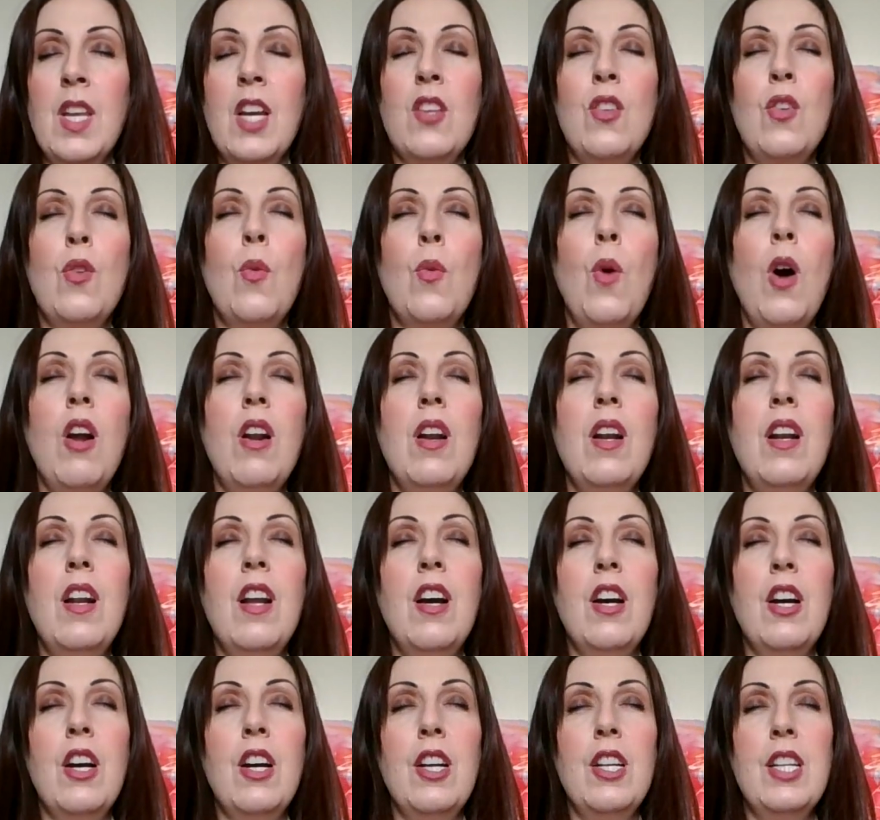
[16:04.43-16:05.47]
You are
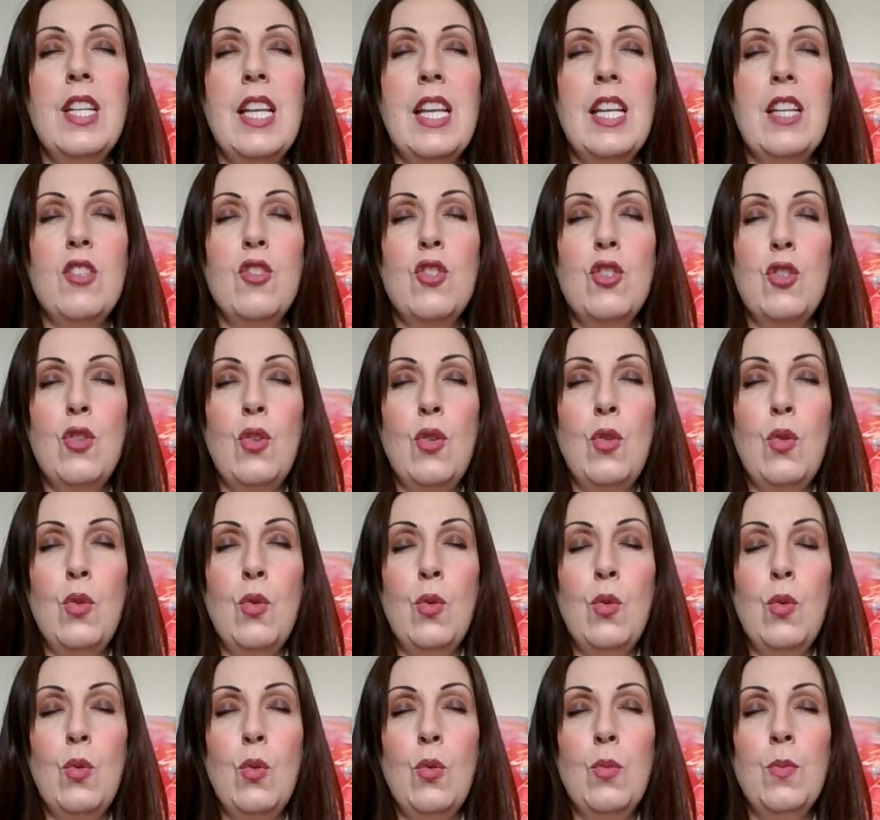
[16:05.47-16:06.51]
learning
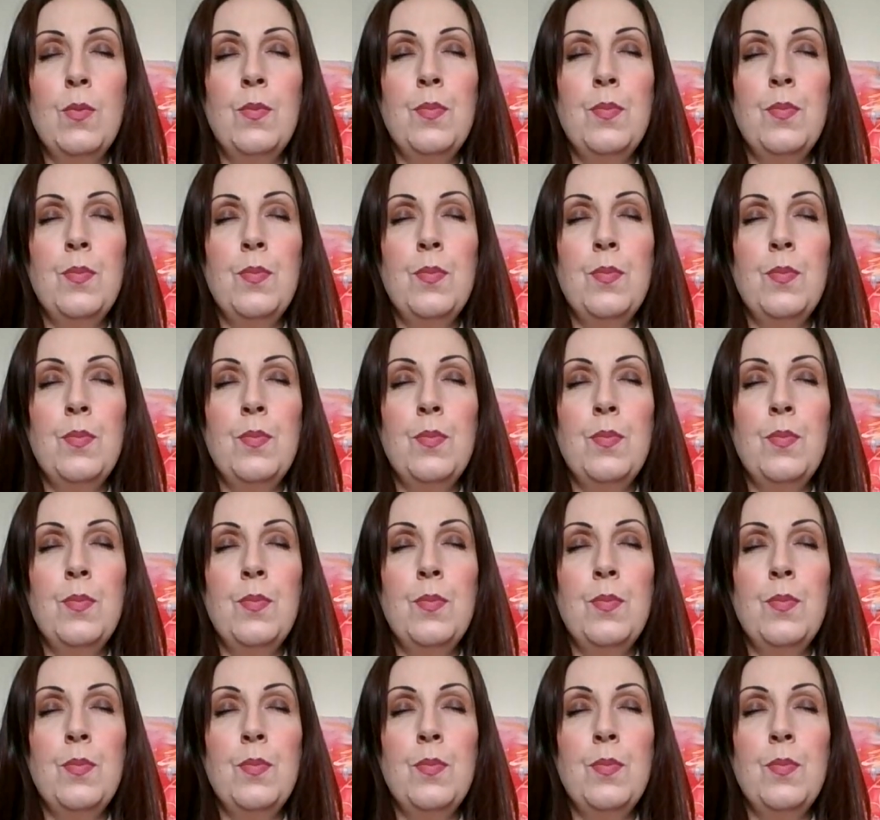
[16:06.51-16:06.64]
to